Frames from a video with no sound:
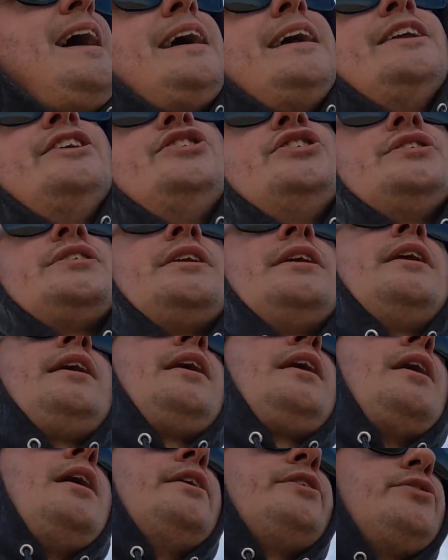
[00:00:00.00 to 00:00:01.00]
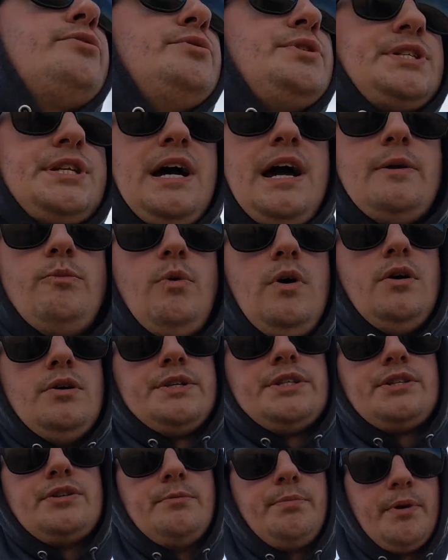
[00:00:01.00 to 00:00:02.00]
going to just cut through sidewalls
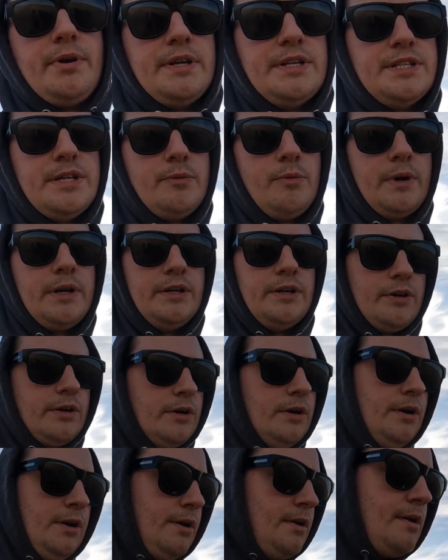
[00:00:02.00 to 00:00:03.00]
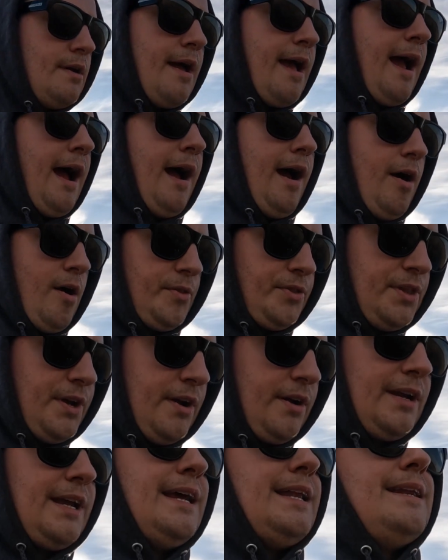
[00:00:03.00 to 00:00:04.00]
super easy when you're out there
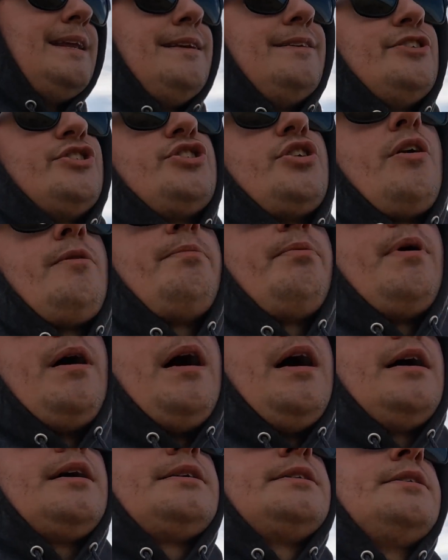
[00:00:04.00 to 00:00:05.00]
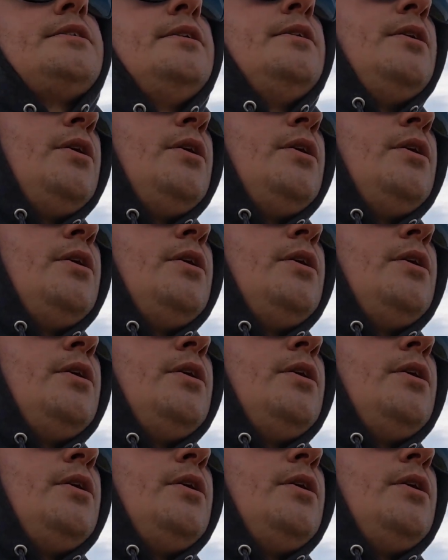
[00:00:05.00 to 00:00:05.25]
getting into sharp rocks,